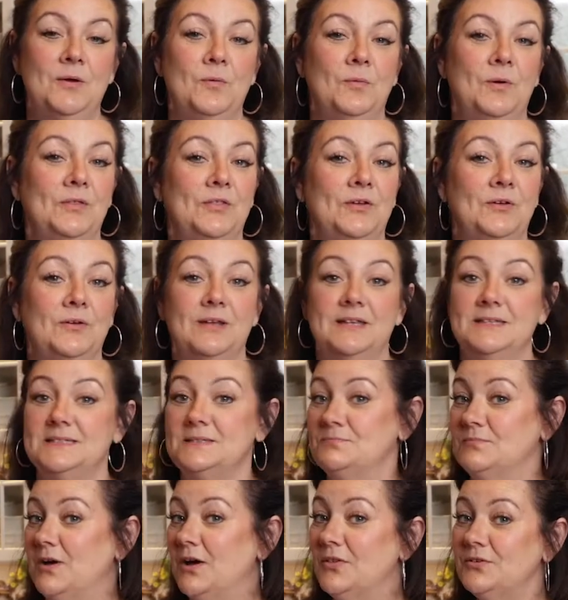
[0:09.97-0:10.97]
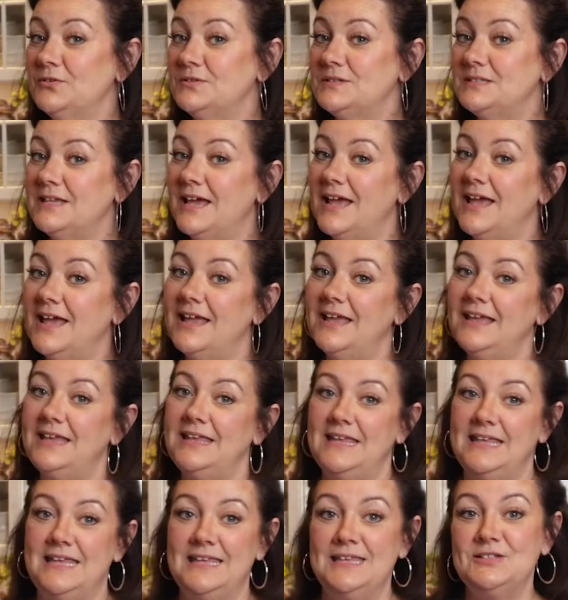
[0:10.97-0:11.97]
Whether it's Mother's Day,
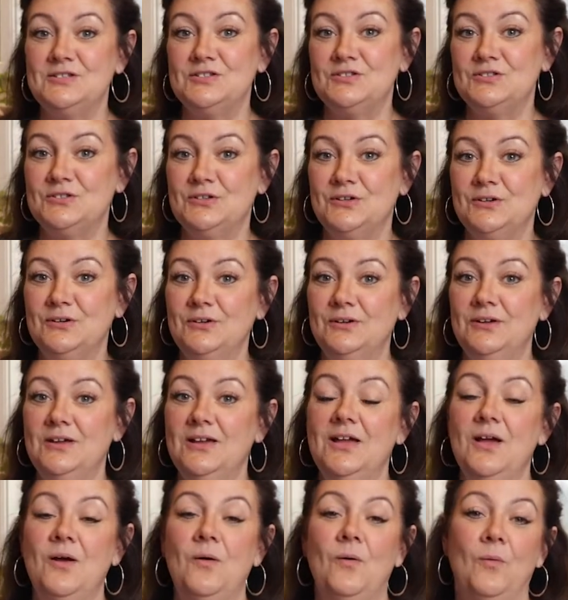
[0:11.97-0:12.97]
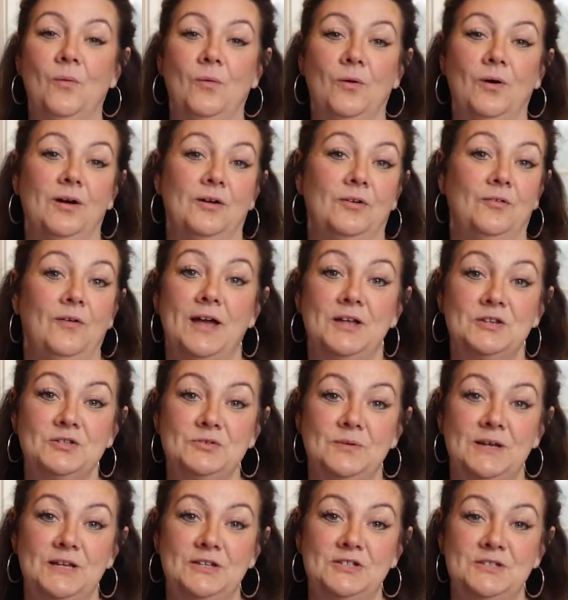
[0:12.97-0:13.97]
Easter, or
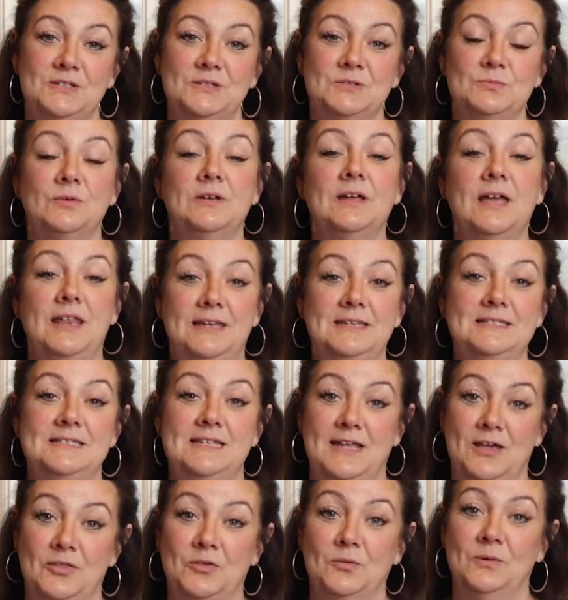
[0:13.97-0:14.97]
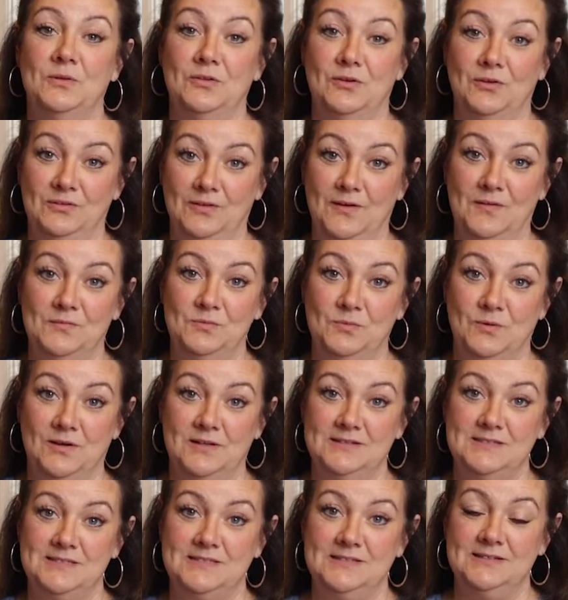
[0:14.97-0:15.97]
graduations, we're getting together with our loved
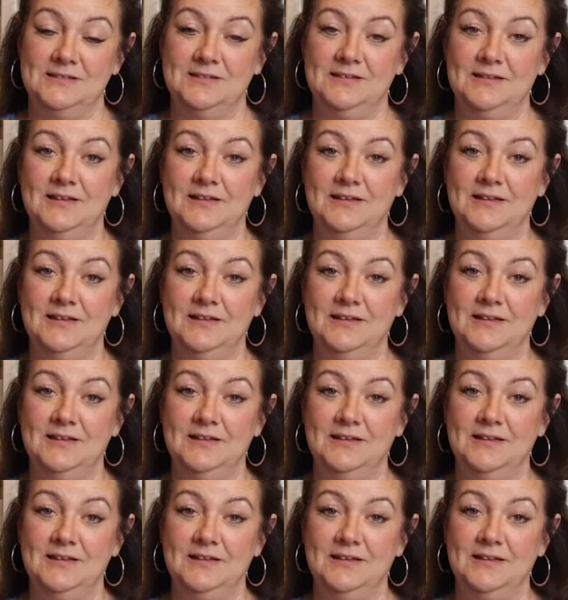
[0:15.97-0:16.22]
ones.